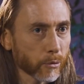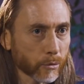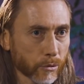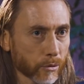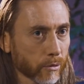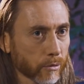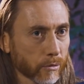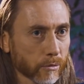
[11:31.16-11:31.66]
It's
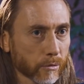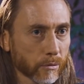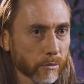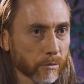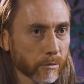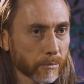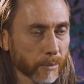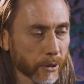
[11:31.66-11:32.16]
a
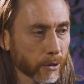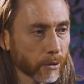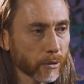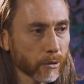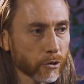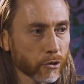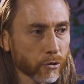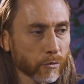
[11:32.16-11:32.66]
journey.
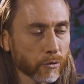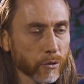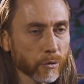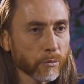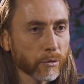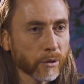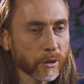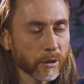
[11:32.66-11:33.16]
Things will
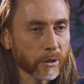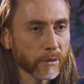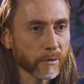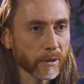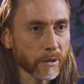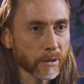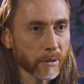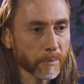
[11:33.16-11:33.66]
open up to
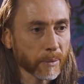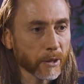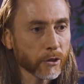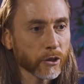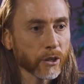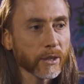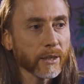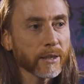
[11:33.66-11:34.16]
them step
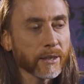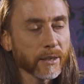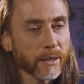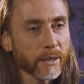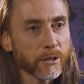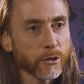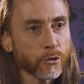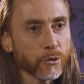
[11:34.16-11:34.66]
by step.
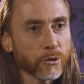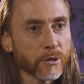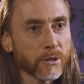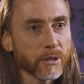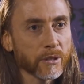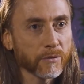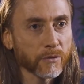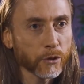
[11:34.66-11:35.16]
In
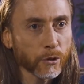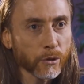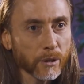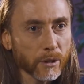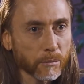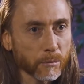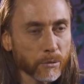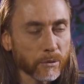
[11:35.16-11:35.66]
yoga, their
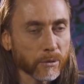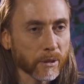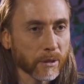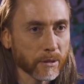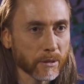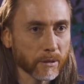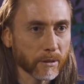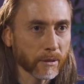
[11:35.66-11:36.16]
awareness
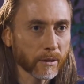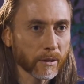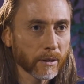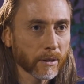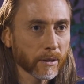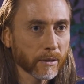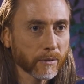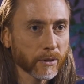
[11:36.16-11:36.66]
will
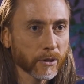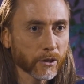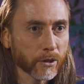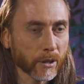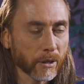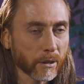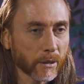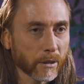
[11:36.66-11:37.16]
grow.
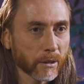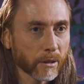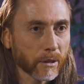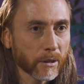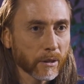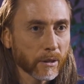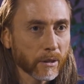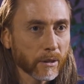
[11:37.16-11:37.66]
You see?
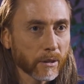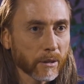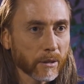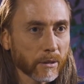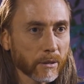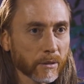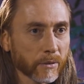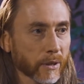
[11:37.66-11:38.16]

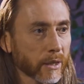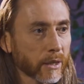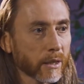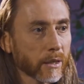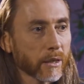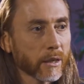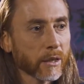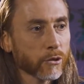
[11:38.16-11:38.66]

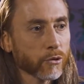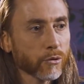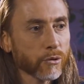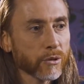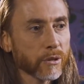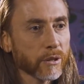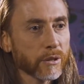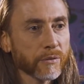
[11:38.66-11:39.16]
Your
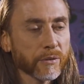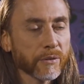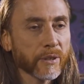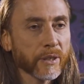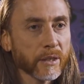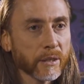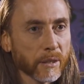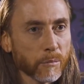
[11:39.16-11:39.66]
awareness in your
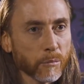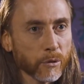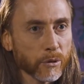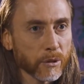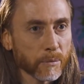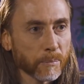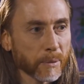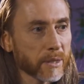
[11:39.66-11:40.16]
job
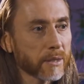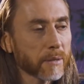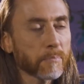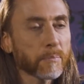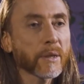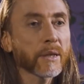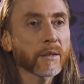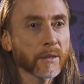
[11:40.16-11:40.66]
has been
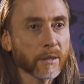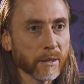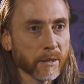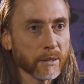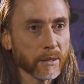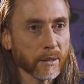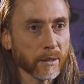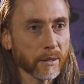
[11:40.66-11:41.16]
gradually
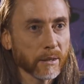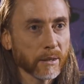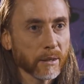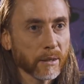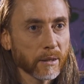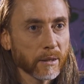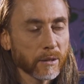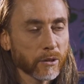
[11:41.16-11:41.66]
growing,
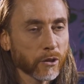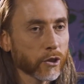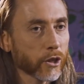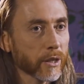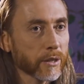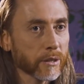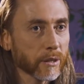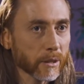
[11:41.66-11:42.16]

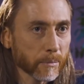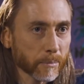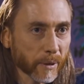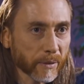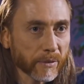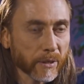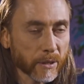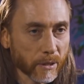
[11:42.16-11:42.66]
and now you
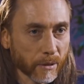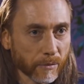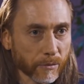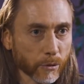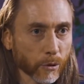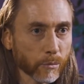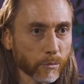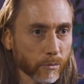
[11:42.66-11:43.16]
are an
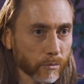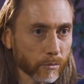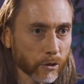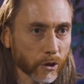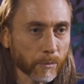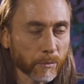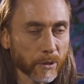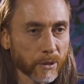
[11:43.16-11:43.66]
expert
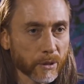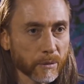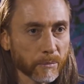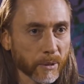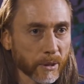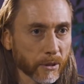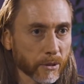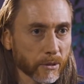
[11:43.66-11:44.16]
in what you
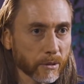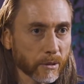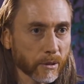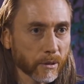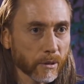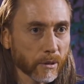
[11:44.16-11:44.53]
do.